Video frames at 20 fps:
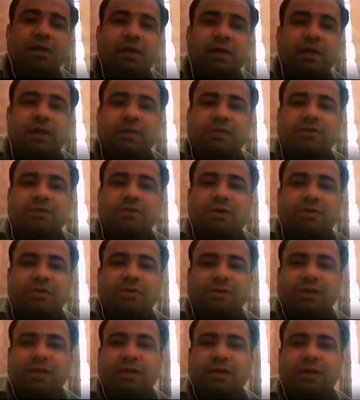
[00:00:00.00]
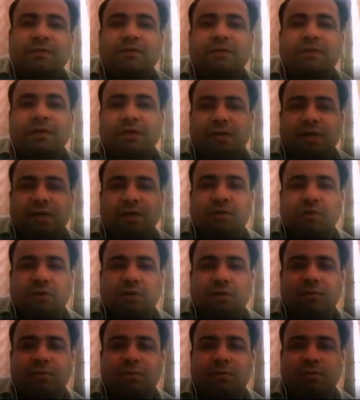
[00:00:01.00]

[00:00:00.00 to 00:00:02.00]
it is causing an inverted cone.